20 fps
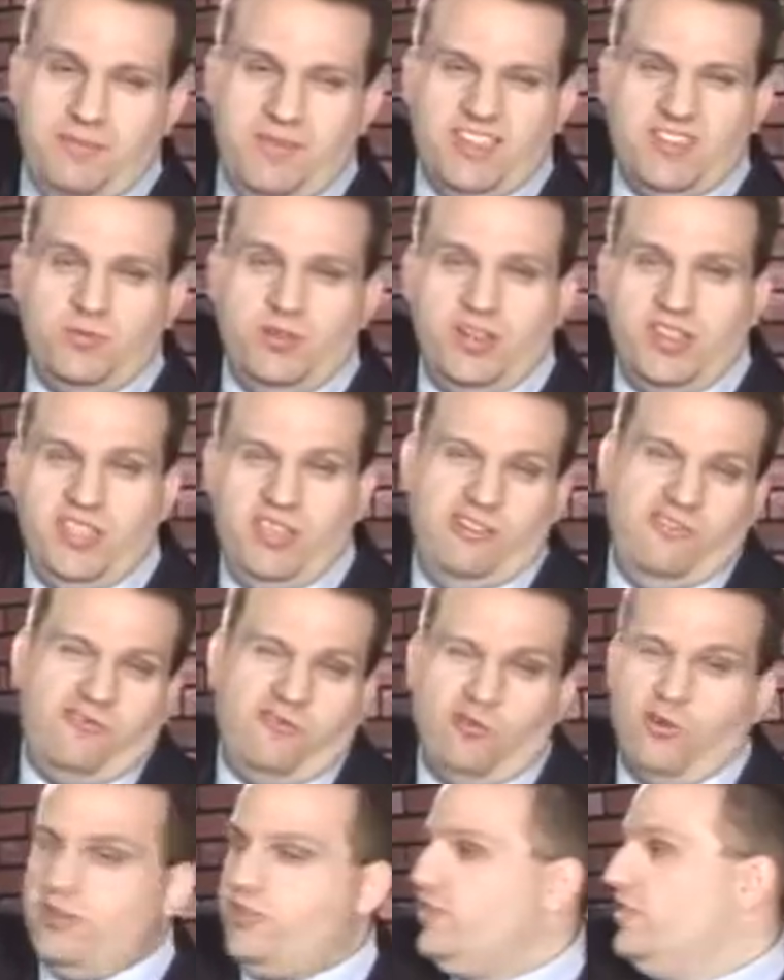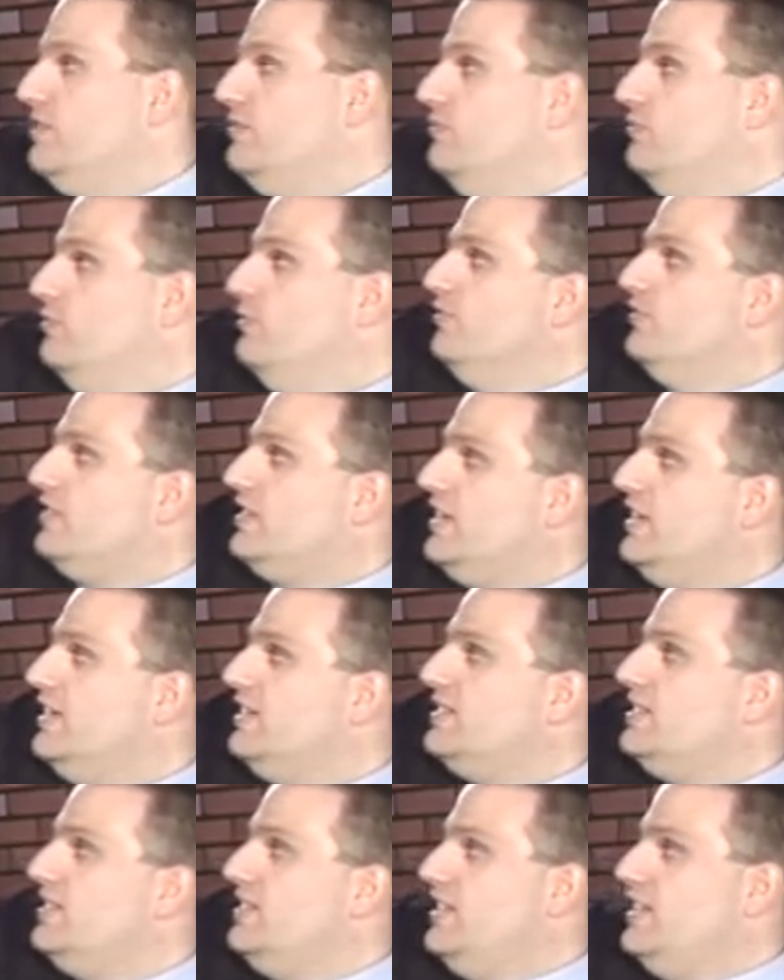makes one of the unfortunate moves, king
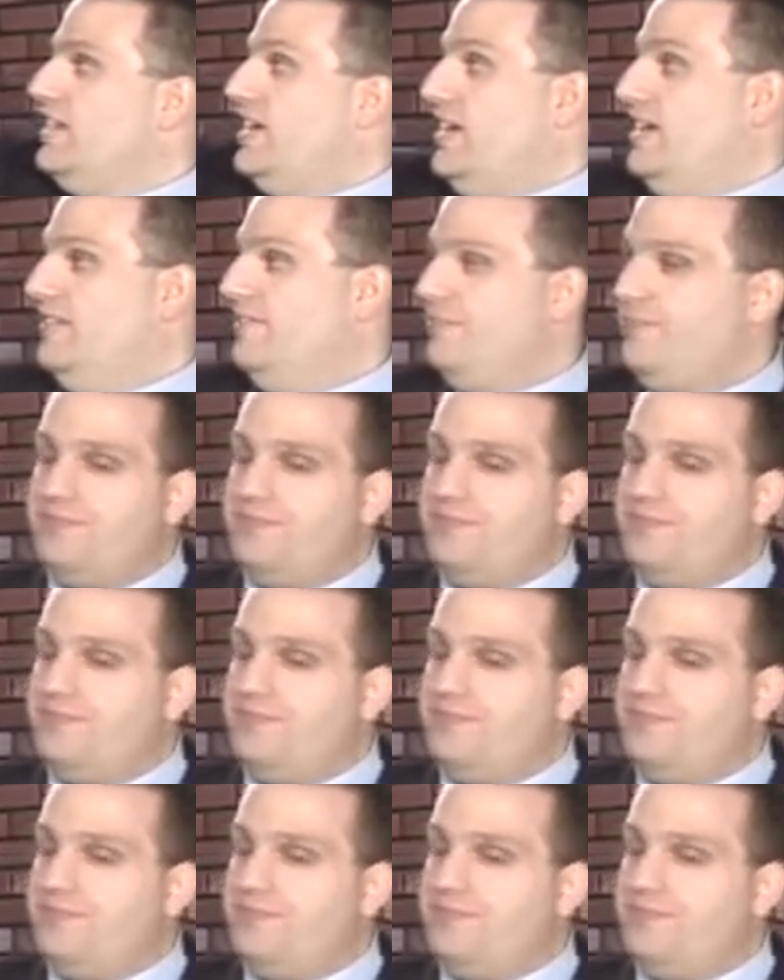to e8.